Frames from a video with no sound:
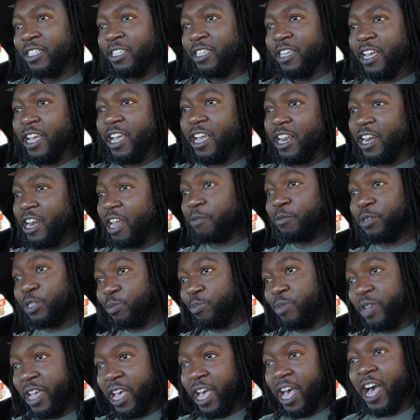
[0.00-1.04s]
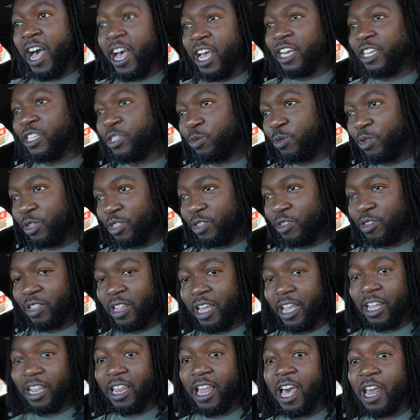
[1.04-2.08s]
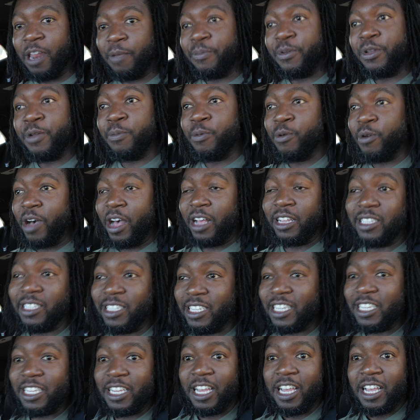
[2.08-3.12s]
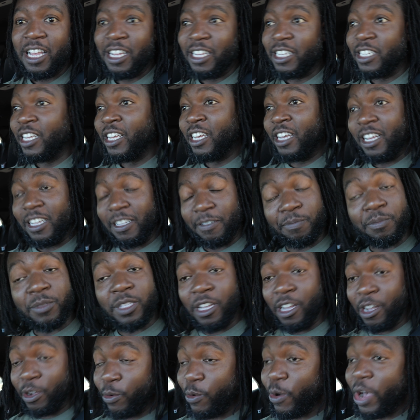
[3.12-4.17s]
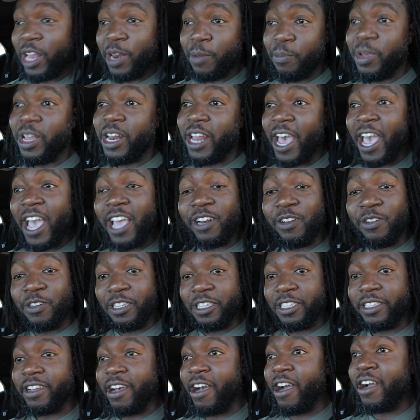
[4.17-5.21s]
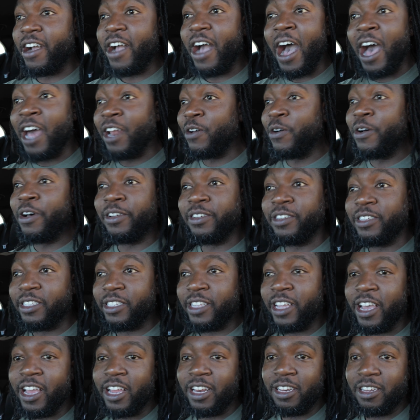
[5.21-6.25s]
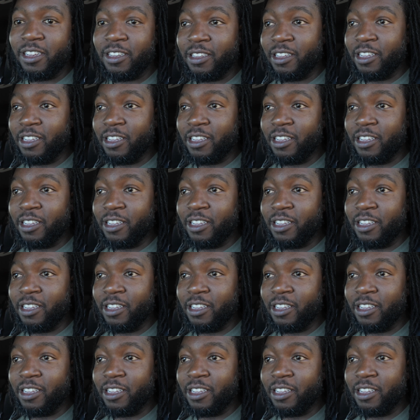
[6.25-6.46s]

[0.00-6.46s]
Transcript: And I'm just being honest with you. Like, a lot of people, I see quite a bit of hate on this car. I don't understand it.